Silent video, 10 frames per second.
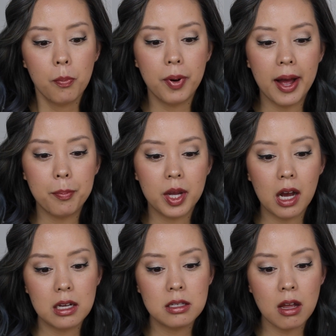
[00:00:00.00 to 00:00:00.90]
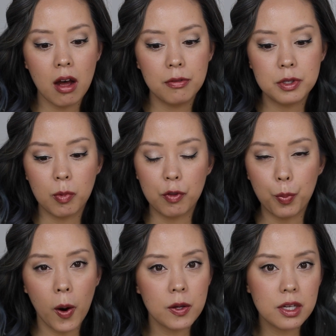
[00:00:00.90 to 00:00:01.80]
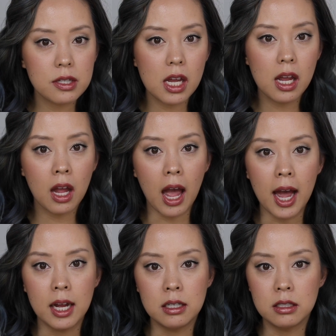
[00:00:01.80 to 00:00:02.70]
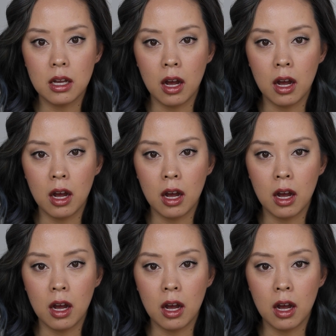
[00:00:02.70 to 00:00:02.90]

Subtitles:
but because of some of the processing and